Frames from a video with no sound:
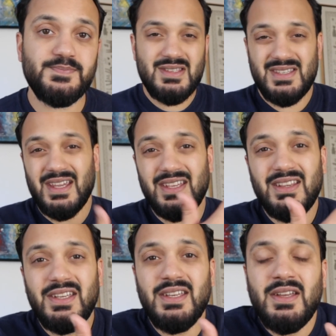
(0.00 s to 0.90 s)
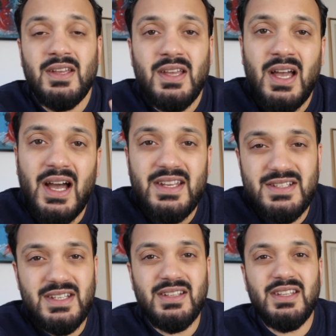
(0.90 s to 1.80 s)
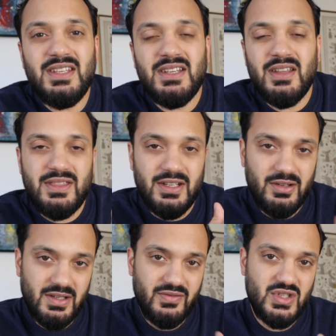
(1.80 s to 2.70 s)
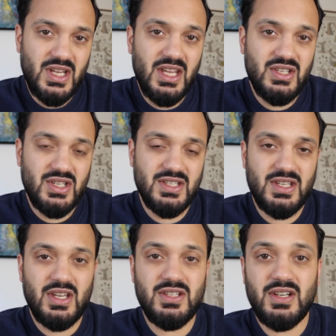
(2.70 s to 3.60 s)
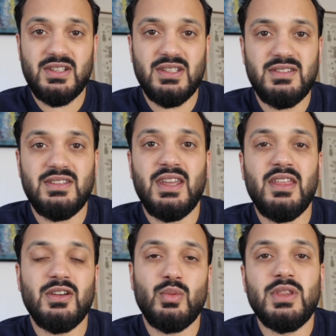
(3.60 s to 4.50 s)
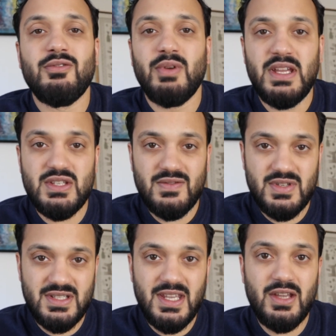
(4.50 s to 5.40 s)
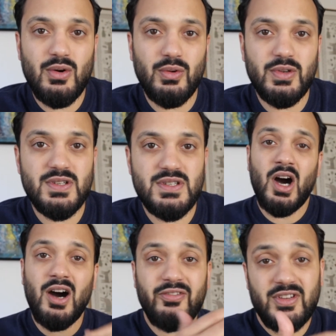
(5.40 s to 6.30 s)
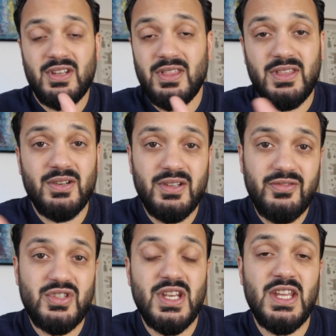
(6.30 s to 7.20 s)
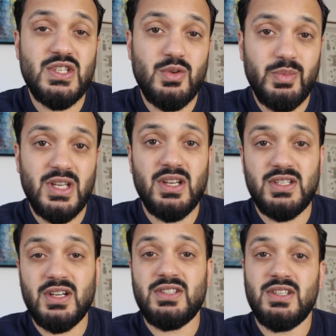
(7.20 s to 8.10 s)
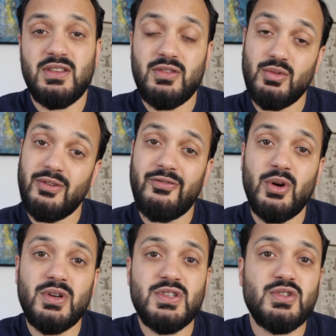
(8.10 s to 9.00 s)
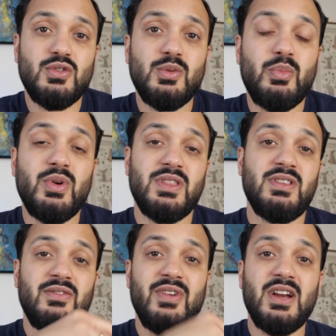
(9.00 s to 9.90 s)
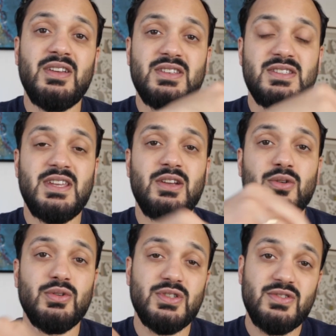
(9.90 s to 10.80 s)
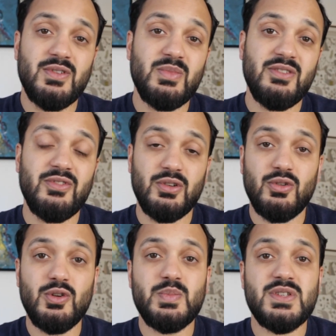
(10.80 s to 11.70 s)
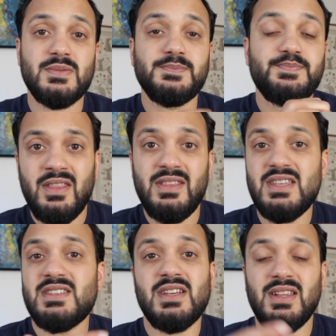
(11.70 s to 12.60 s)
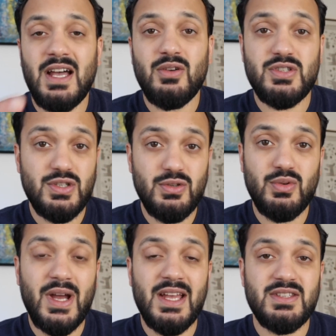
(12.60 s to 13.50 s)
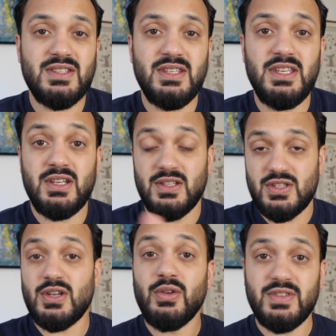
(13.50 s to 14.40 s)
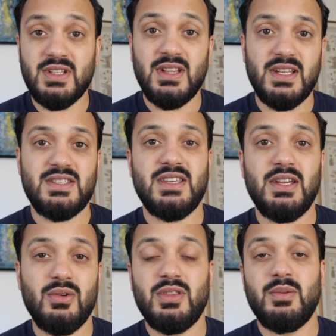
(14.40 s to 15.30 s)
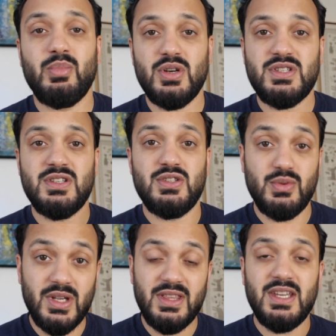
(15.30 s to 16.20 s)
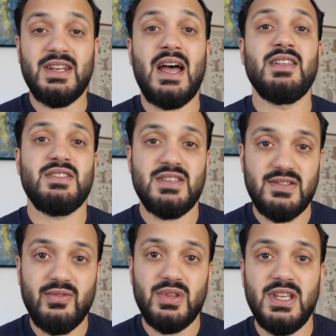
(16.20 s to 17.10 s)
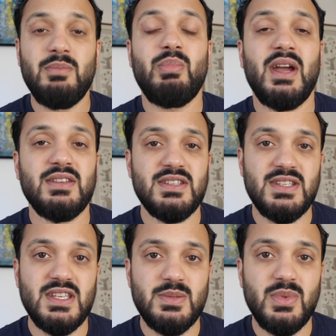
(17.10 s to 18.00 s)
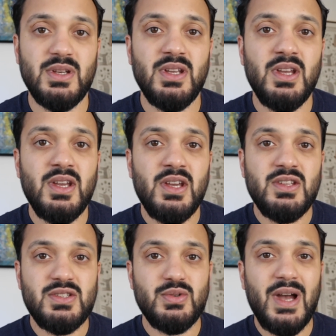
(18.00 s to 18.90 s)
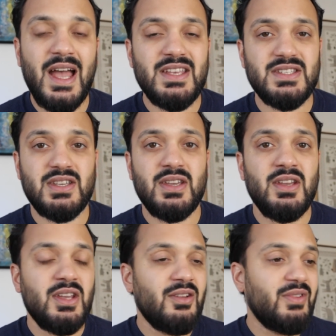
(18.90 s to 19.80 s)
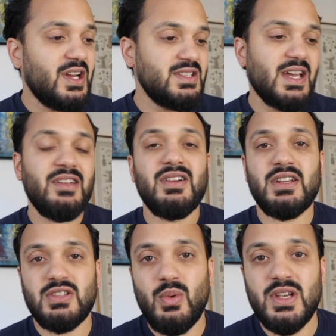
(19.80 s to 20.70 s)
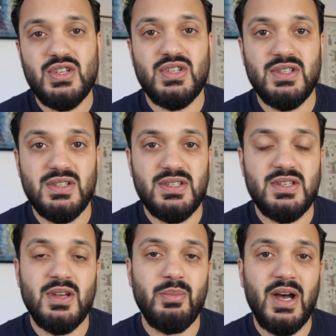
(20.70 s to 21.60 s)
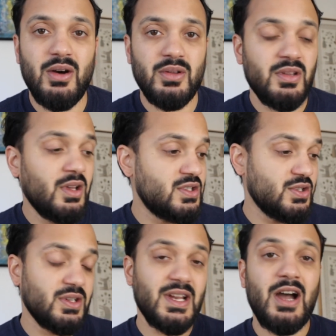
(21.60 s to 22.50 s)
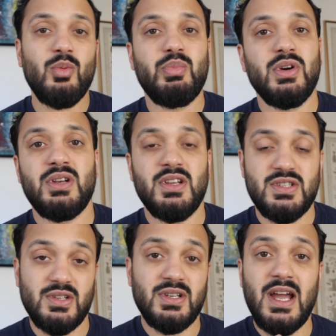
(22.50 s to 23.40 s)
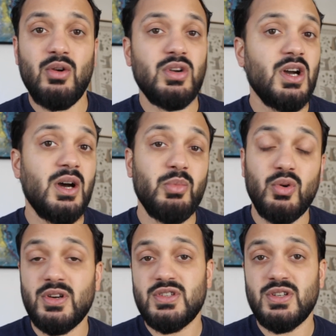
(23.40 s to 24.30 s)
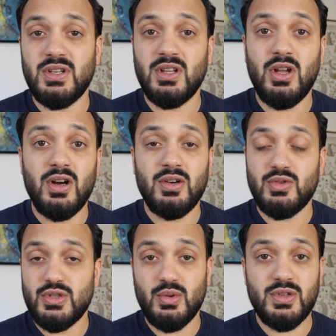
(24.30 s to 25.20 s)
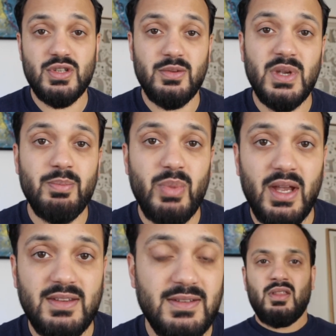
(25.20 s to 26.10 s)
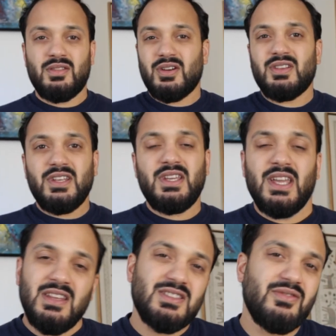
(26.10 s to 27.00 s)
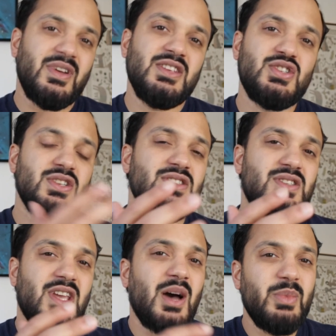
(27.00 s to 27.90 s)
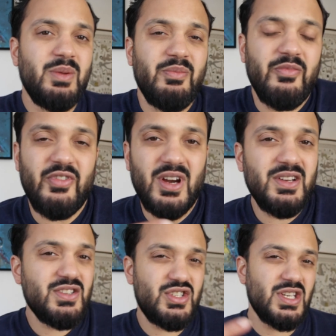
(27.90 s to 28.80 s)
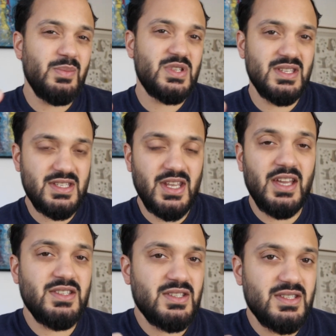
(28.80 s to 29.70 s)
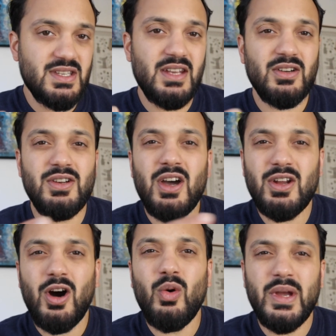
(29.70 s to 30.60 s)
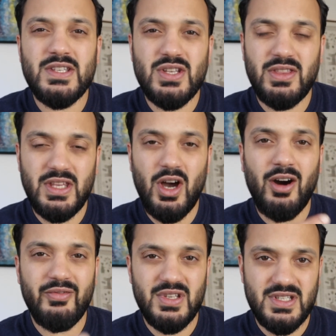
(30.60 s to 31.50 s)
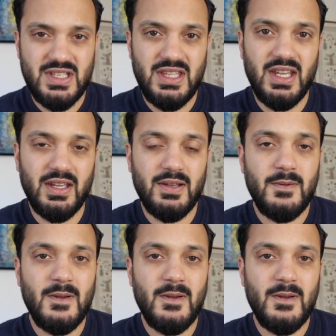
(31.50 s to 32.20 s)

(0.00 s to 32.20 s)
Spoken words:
Secondly, ideally, a theory of change is conducted together with a range of stakeholders. Often, a theory of change will be conducted through a focus group with various stakeholders from different groups. This allows you as the consultant, let's say, or the person doing the analysis for the impact assessment to ask very direct questions about a certain output, a certain outcome, or a certain long or short-term impact. Thirdly, interventions come in various shapes and sizes and are not always the obvious thing.